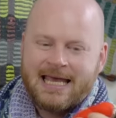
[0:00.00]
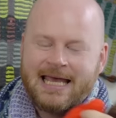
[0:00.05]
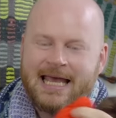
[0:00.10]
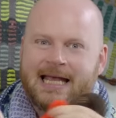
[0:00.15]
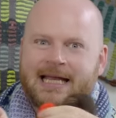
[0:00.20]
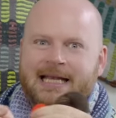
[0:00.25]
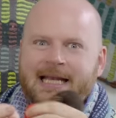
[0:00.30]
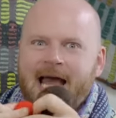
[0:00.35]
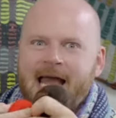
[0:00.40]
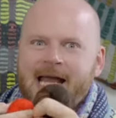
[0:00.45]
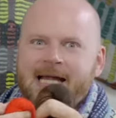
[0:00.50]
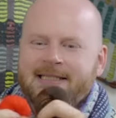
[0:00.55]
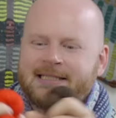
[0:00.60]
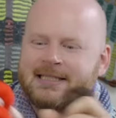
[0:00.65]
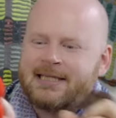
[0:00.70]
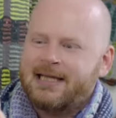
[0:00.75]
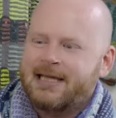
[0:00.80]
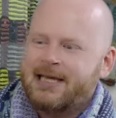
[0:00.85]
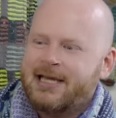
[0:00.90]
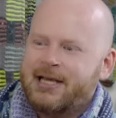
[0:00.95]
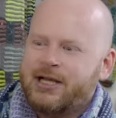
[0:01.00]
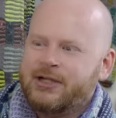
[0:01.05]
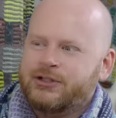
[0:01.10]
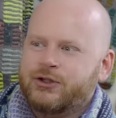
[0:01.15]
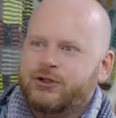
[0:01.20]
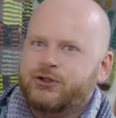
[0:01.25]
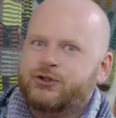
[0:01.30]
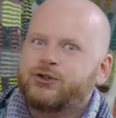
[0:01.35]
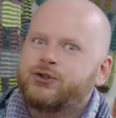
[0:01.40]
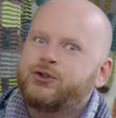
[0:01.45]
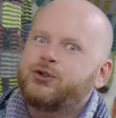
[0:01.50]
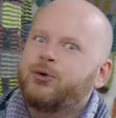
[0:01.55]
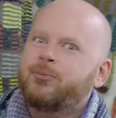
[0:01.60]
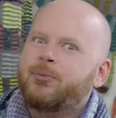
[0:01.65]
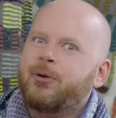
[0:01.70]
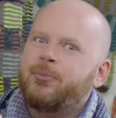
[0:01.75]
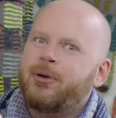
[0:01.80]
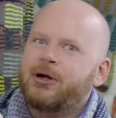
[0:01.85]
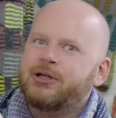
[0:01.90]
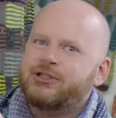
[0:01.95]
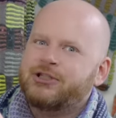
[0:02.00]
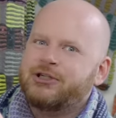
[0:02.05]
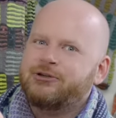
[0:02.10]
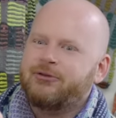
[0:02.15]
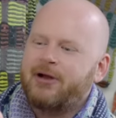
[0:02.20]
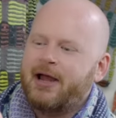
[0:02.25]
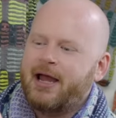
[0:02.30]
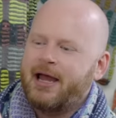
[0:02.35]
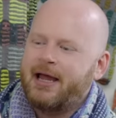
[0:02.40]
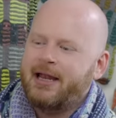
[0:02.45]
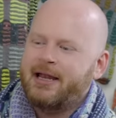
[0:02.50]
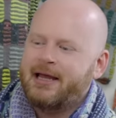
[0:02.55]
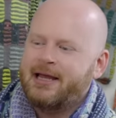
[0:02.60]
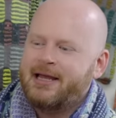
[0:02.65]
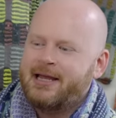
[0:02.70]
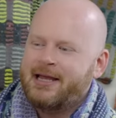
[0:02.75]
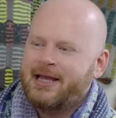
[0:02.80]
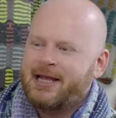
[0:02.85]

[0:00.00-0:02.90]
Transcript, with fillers: Ignite is a super punchy red.